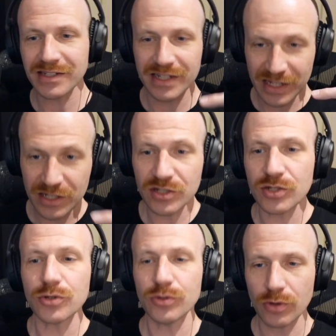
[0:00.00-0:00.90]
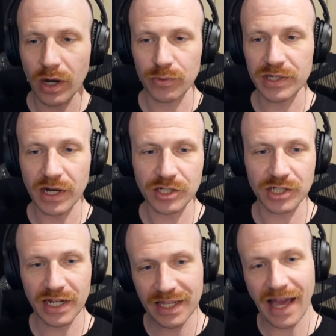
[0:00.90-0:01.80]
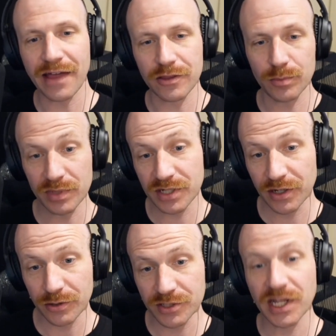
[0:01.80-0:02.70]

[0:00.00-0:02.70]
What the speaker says: into a reduction in cathode materials